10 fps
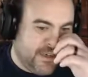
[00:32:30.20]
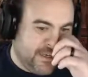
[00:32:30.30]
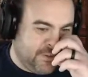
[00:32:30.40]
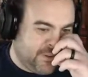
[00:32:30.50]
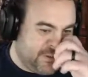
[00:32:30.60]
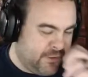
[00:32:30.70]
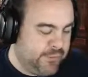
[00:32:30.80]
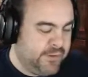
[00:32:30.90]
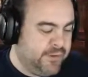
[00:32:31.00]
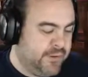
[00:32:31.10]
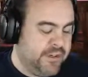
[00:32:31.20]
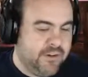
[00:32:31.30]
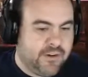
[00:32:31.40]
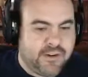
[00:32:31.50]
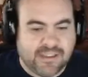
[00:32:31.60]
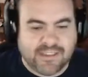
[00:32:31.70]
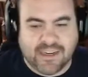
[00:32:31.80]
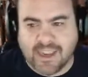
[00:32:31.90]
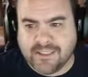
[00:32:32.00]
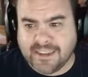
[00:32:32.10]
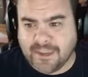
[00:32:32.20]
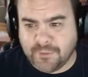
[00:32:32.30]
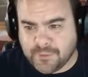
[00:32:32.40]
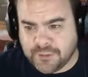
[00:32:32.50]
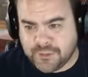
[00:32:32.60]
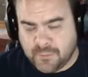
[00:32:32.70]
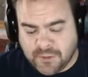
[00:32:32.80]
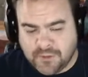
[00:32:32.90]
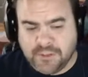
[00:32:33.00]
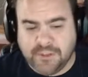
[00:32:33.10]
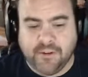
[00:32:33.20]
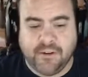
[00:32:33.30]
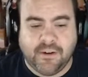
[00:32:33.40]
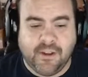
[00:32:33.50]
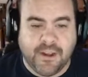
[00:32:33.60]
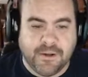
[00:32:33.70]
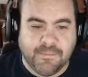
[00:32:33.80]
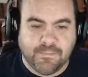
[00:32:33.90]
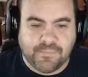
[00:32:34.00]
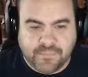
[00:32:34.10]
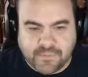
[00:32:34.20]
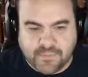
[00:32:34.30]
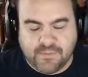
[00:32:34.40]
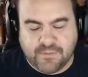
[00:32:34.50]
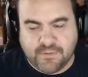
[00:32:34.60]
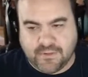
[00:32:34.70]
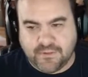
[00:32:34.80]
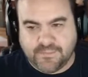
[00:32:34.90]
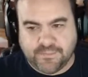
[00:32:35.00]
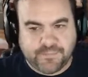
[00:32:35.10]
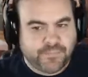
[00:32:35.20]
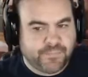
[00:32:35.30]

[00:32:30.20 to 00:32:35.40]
list Illinois on here? Not that I think Illinois should have been on there. Arkansas is a bad one